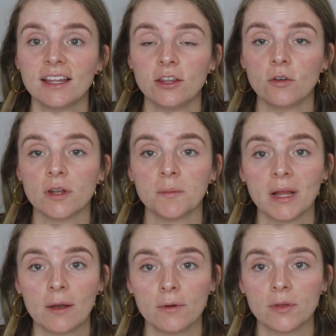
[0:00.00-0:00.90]
You can
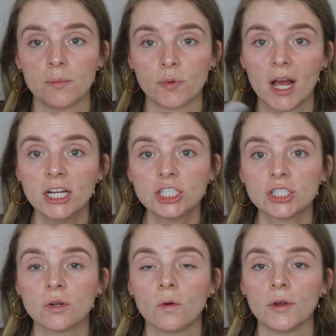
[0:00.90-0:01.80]
apply with a
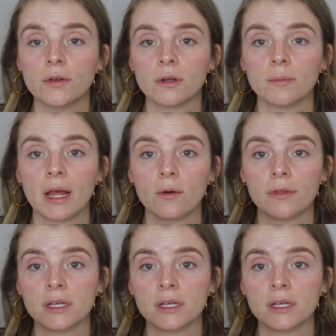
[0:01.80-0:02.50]
brush, or you can apply with a